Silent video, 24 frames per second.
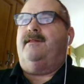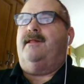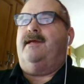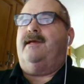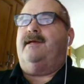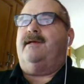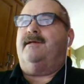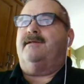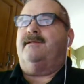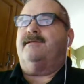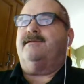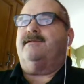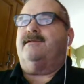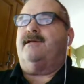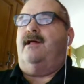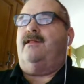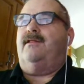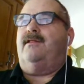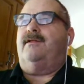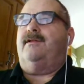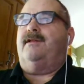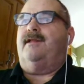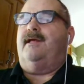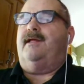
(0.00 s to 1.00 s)
they
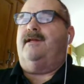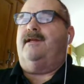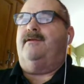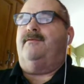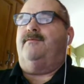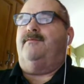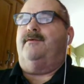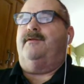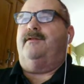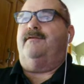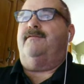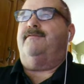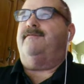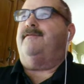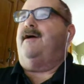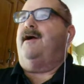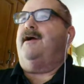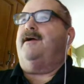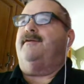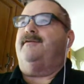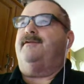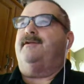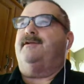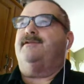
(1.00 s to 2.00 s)
consolidated with a
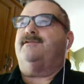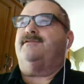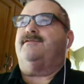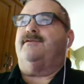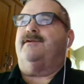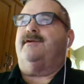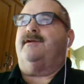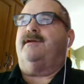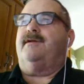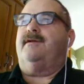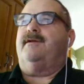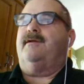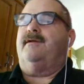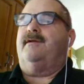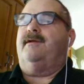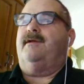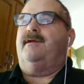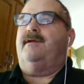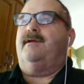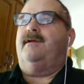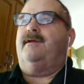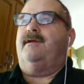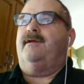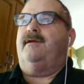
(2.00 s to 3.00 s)
fire district
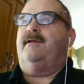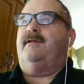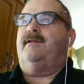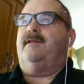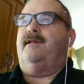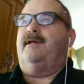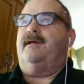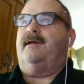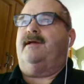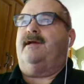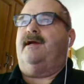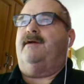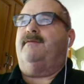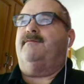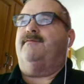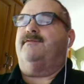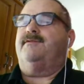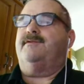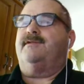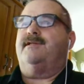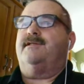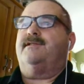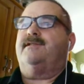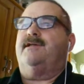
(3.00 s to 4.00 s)
that
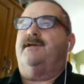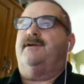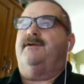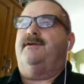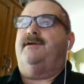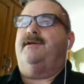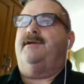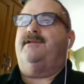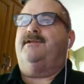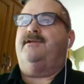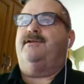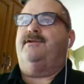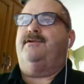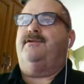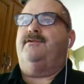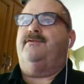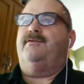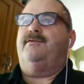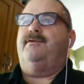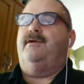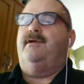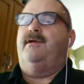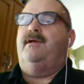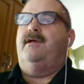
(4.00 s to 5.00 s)
covers this area
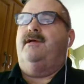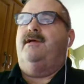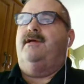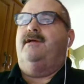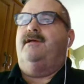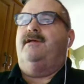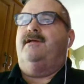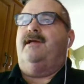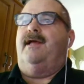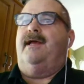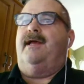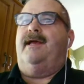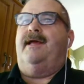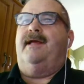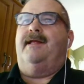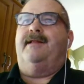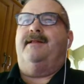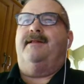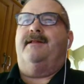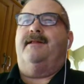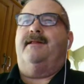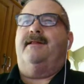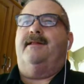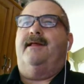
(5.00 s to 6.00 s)
too,
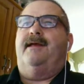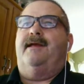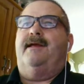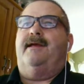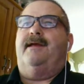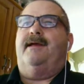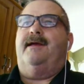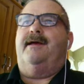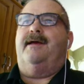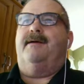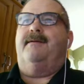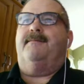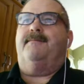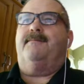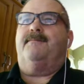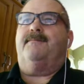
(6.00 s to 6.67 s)
and they